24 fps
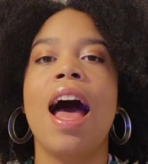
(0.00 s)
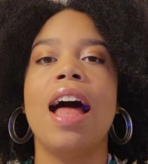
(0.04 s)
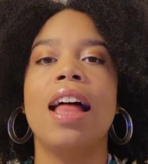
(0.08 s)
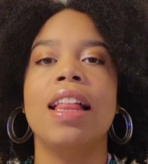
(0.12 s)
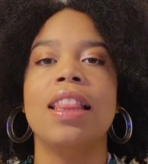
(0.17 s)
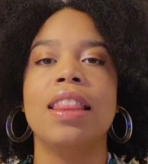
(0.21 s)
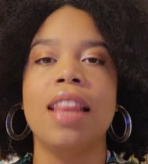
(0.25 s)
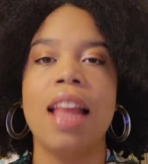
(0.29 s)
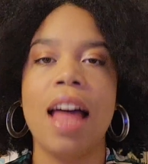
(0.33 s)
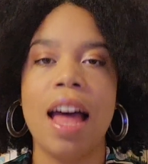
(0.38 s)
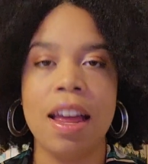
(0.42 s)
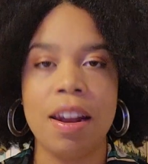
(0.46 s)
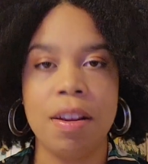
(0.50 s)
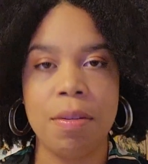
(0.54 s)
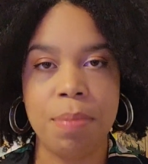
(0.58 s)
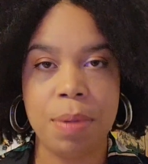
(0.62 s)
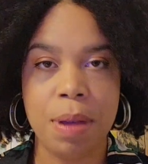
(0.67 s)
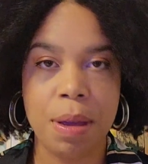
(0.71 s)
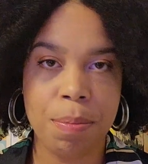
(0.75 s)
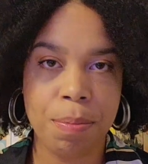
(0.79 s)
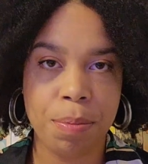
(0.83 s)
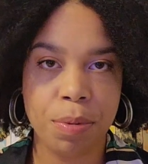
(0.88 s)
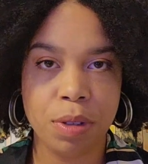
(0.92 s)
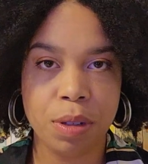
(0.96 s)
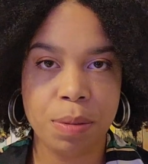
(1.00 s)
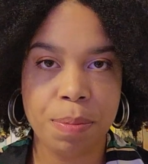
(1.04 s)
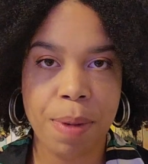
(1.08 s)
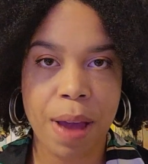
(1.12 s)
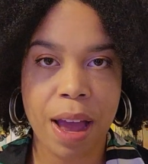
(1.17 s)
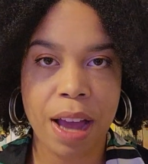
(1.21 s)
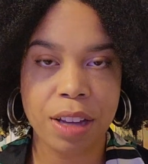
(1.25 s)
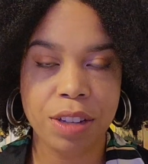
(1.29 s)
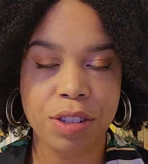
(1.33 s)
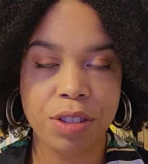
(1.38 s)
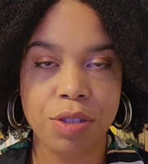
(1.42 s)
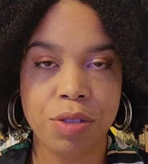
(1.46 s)
a lot of people's
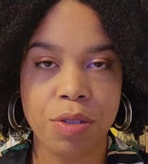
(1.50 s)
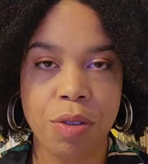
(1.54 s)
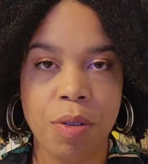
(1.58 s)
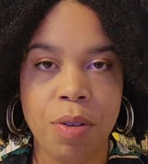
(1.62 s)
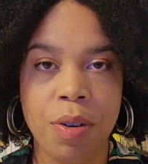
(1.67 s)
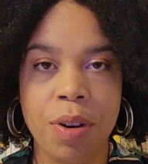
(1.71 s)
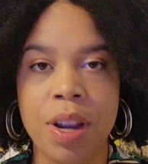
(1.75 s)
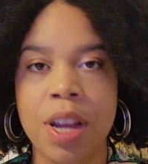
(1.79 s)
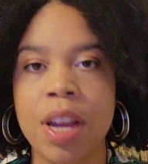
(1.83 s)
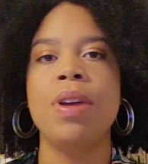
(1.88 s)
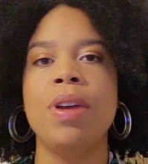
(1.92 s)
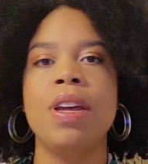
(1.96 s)
backstory.